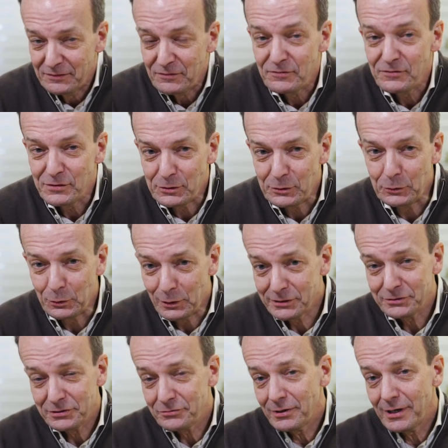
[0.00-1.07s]
fuel
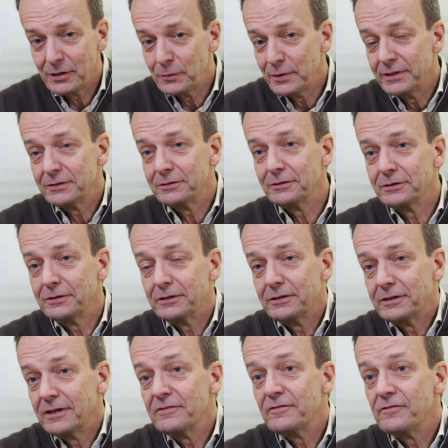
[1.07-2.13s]
to try with or
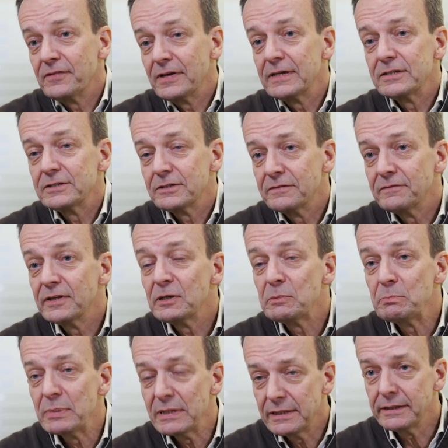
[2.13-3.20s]
are fed sort of the
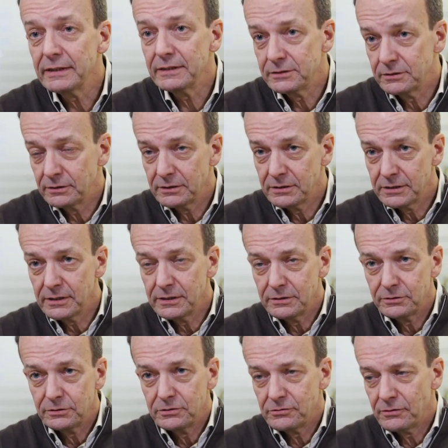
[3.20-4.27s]
ability to continue
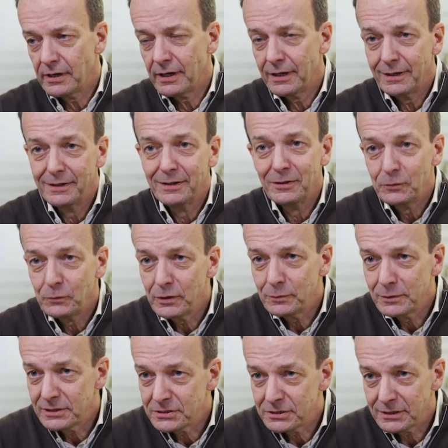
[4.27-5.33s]
to try, we
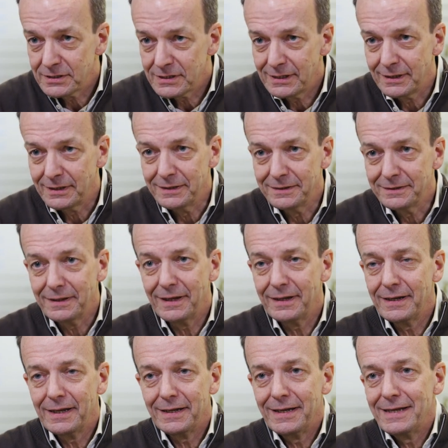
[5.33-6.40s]
will succeed.
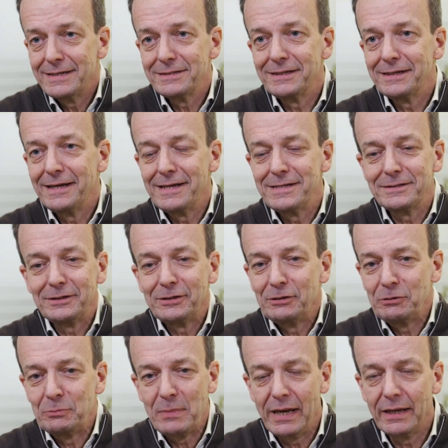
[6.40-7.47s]
And as a
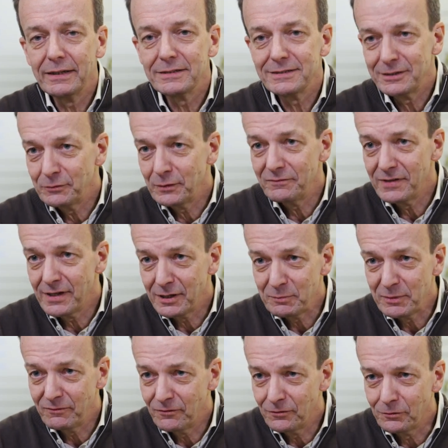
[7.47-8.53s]
humanity, we've done it
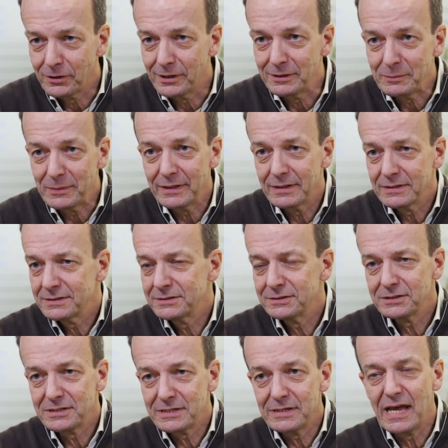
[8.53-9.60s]
before. I mean, this is
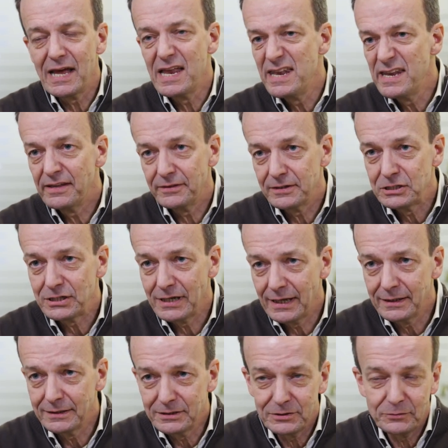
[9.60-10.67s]
just another
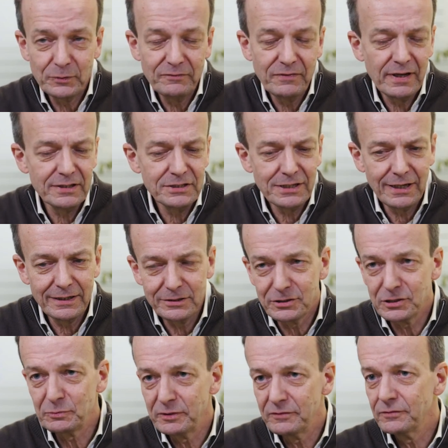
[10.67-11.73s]
challenge. We've had
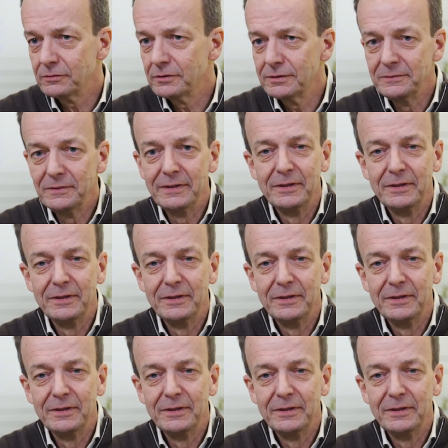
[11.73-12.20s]
challenges before.